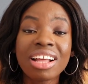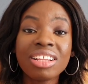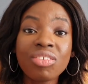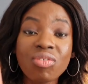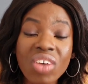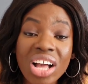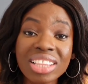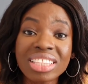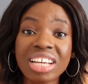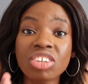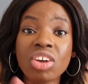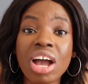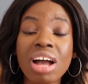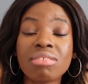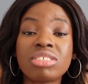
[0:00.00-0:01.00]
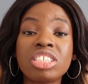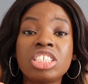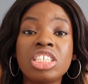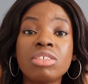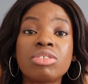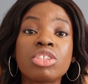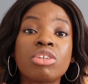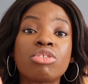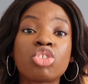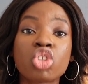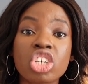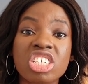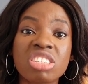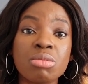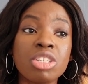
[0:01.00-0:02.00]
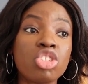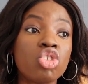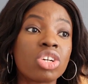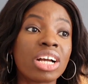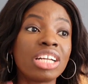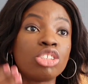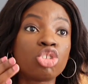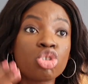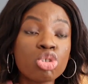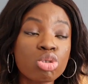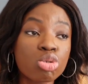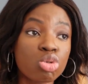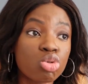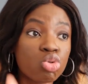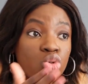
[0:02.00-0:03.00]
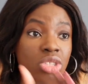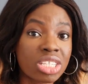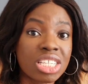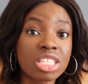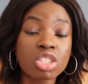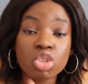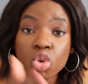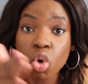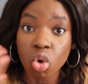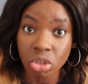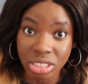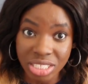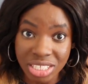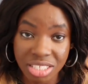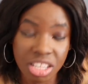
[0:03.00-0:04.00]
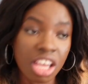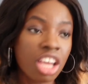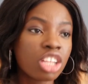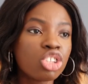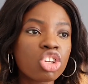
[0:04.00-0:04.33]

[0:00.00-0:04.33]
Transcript: The fact that you have the gift of choice means you can choose to do this or this.